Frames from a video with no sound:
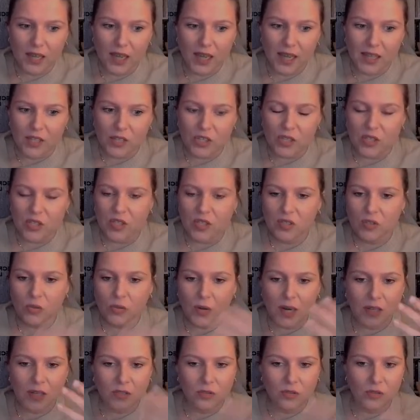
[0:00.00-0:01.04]
I just
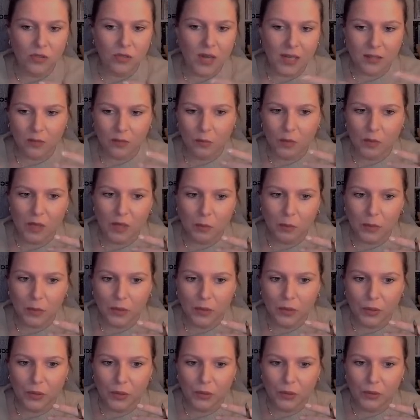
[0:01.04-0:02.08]
try to attract
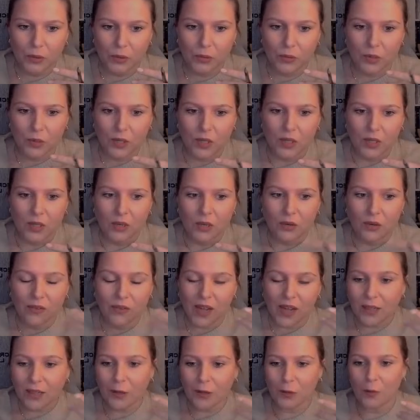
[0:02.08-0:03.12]
people who
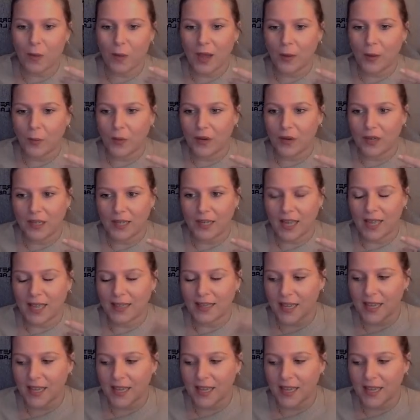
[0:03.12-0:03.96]
value my work, and